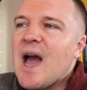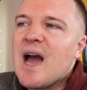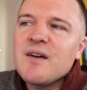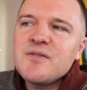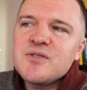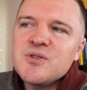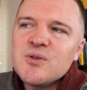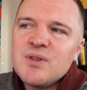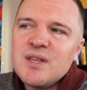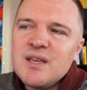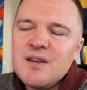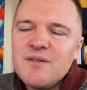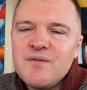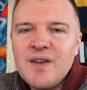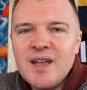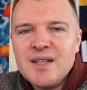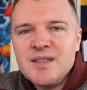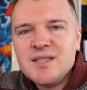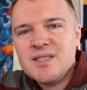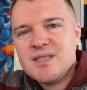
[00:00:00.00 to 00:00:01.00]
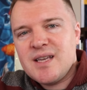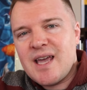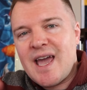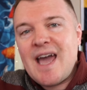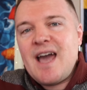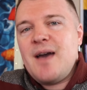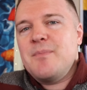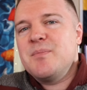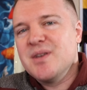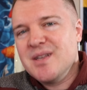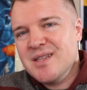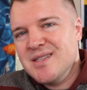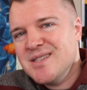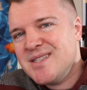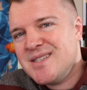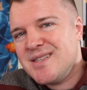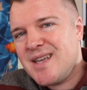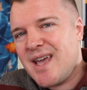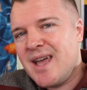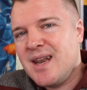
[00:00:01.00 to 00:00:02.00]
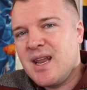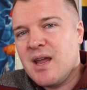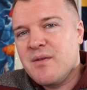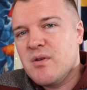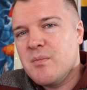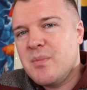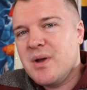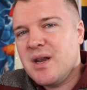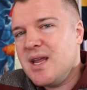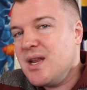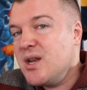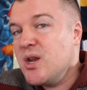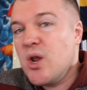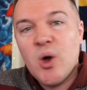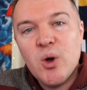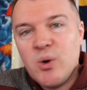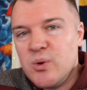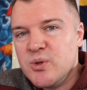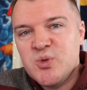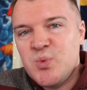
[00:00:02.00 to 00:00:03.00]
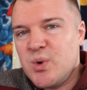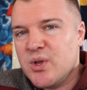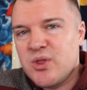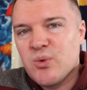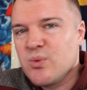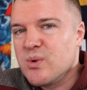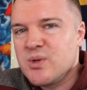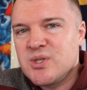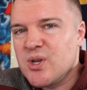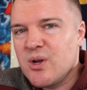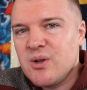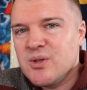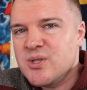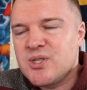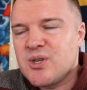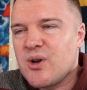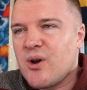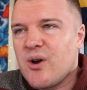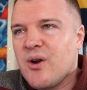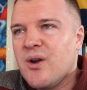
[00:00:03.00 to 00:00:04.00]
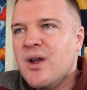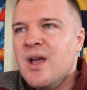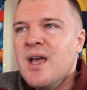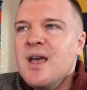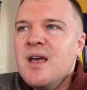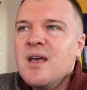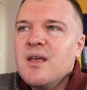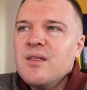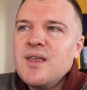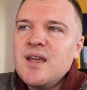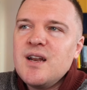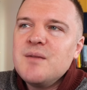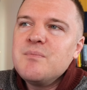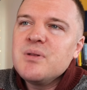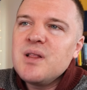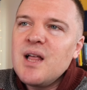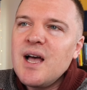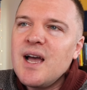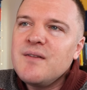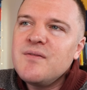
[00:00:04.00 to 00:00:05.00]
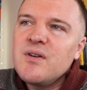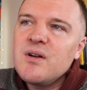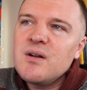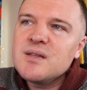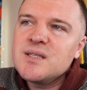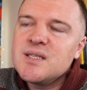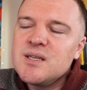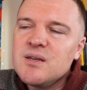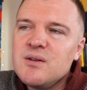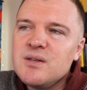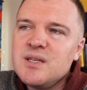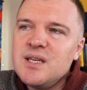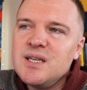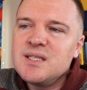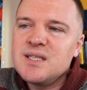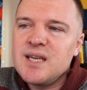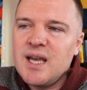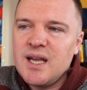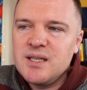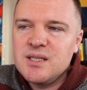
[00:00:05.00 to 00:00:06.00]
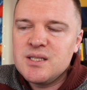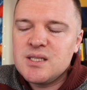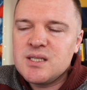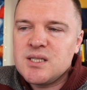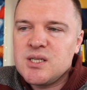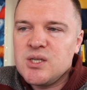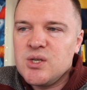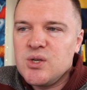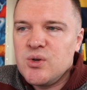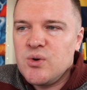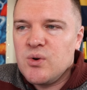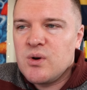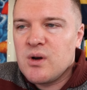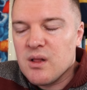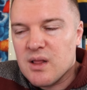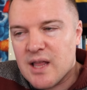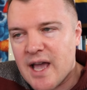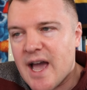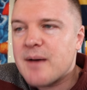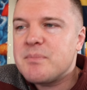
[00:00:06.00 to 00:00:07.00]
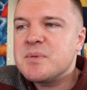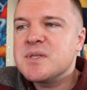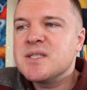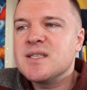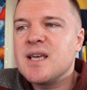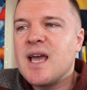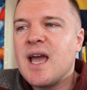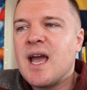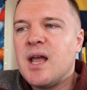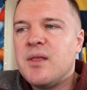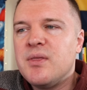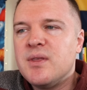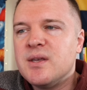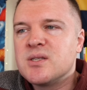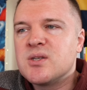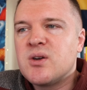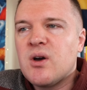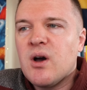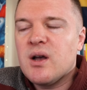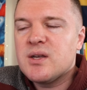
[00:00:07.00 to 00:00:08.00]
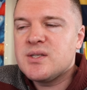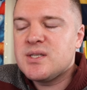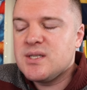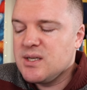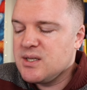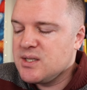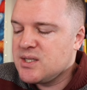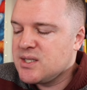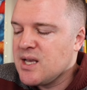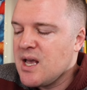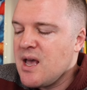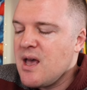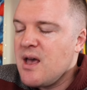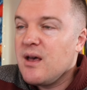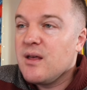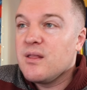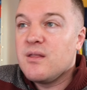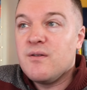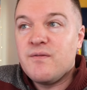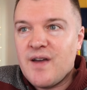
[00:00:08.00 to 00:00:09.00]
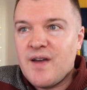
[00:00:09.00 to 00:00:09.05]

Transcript: after the event happens and everybody knows what the results are, then implied volatility tends to collapse and this causes the